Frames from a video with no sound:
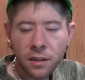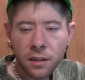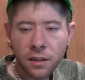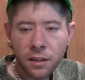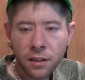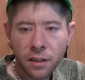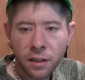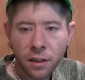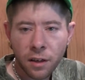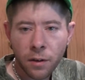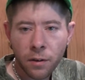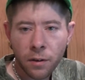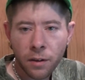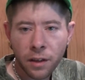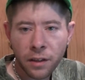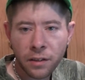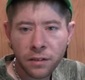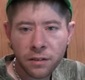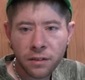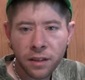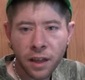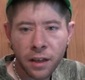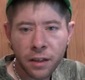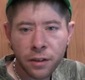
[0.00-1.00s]

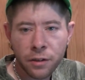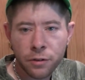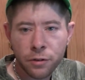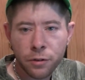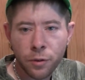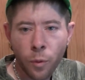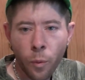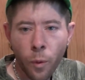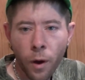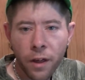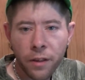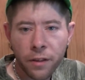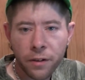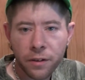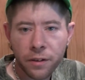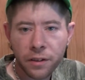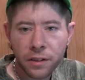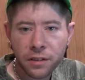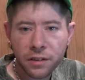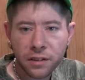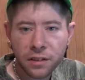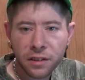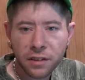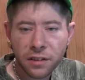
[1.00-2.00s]
they use the weather
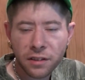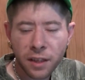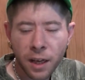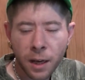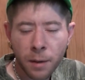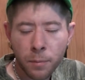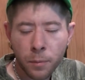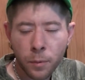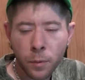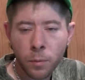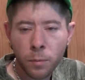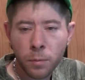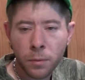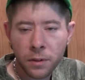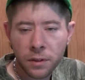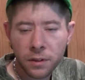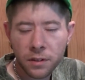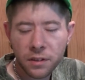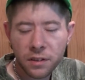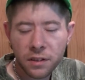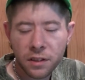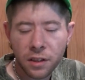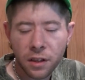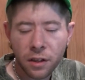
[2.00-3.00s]
as an example, but,
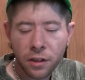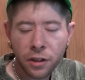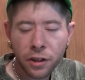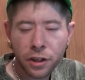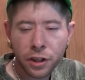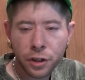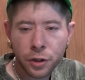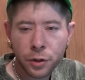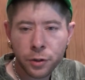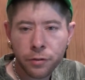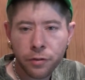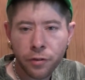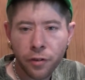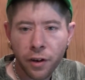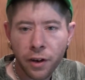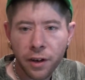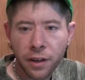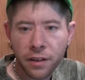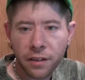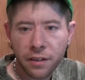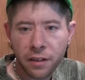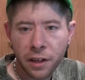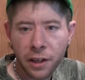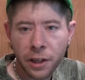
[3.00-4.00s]
you can use it for
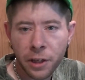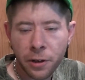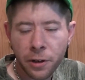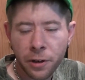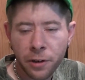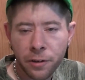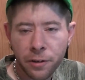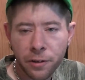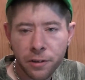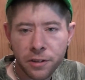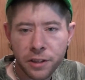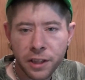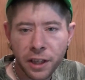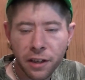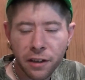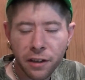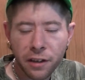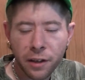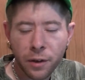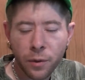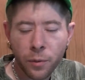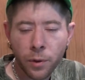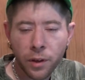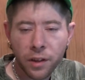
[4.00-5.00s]
anything. You're either
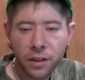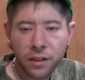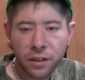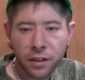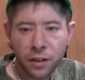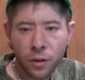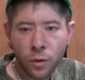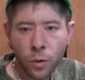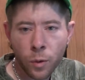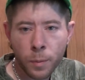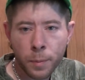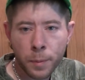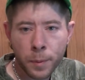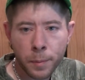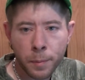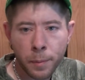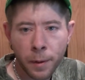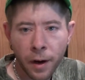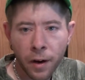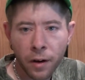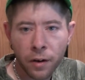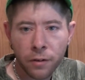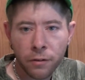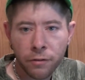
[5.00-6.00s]
dealing with it or
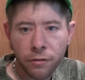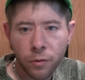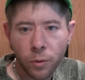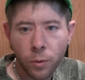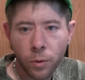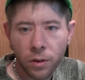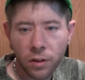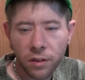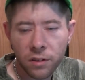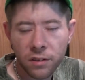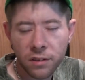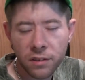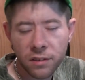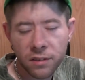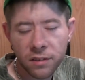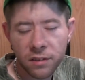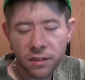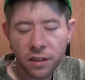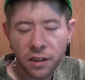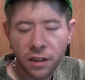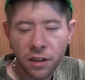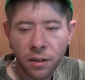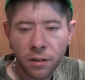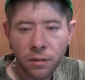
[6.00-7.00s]
preparing for it,
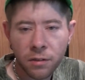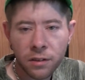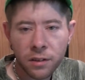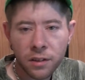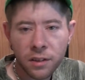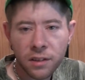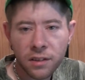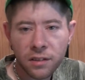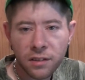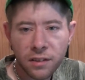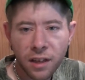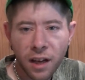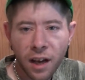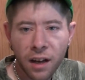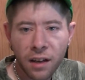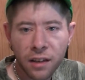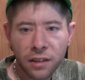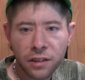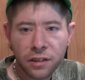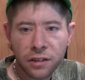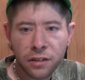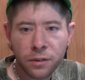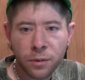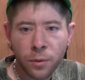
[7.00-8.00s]
It's kind
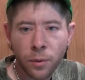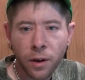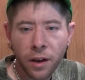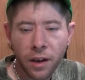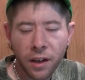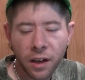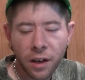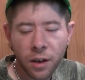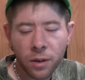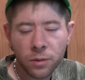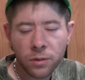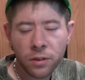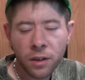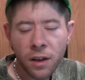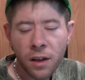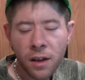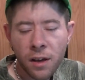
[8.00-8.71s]
of just the way it goes.